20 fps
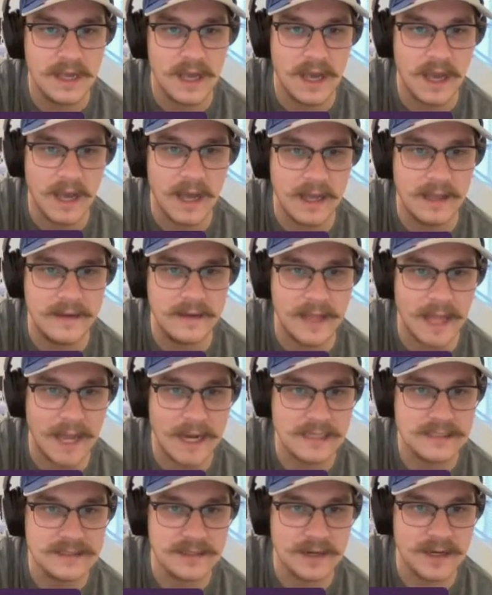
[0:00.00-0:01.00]

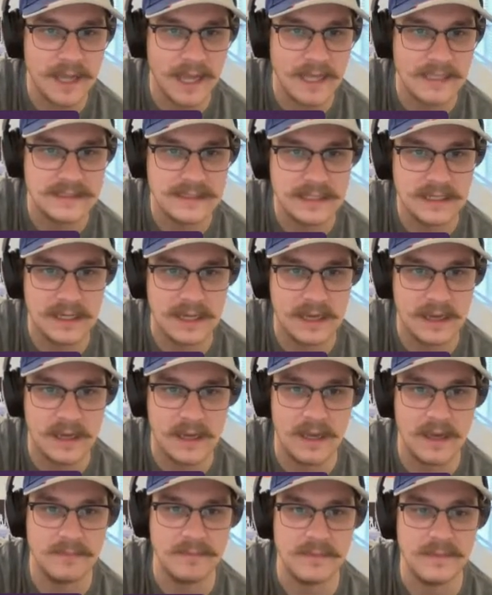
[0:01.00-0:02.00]
That is sarcastic.
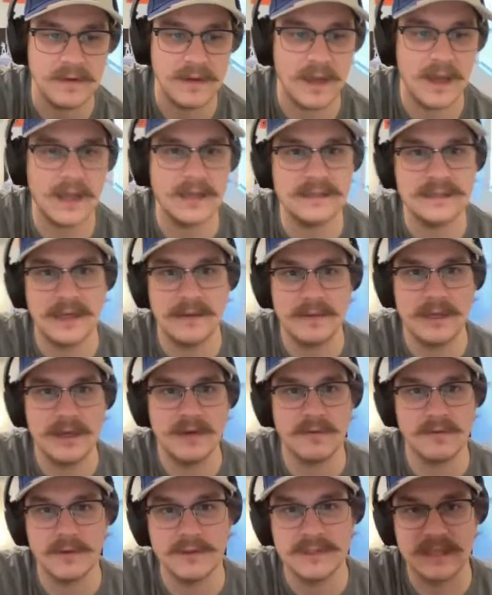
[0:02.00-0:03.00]
I'm not somebody
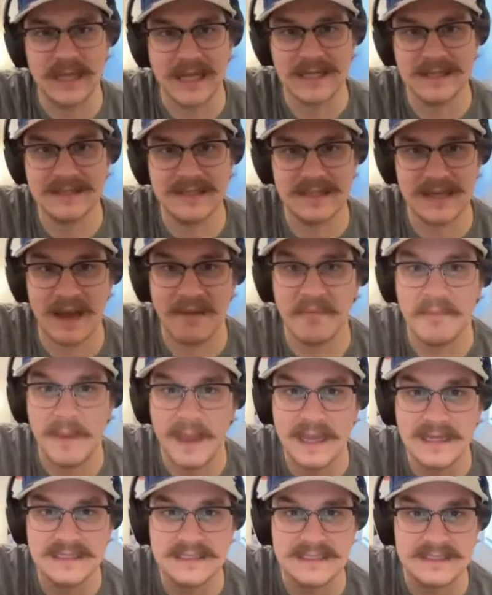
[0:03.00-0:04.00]
who roots against the
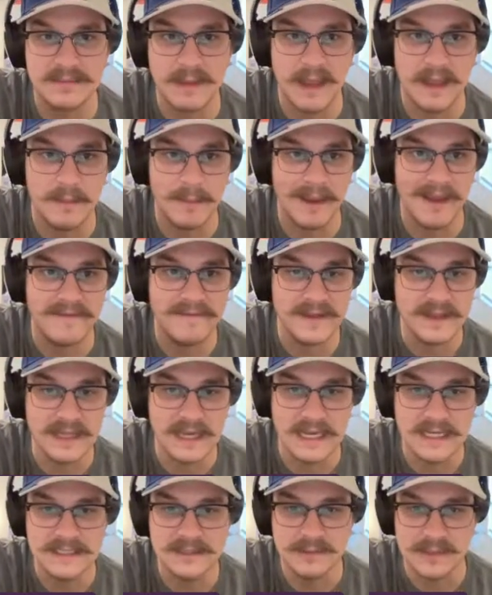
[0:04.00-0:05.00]
Diamondbacks, despite my
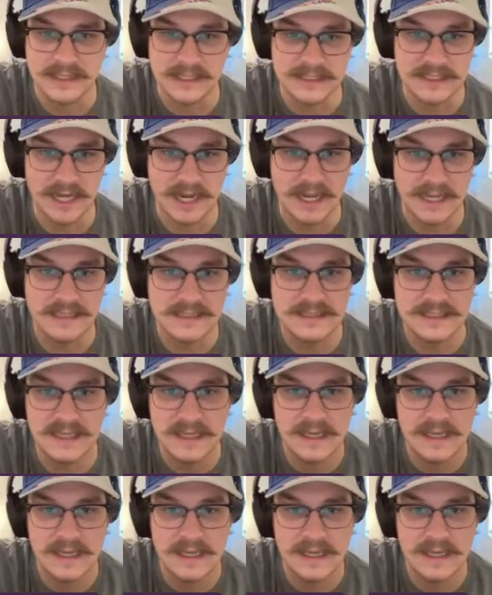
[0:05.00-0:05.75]
affiliation with the Giants.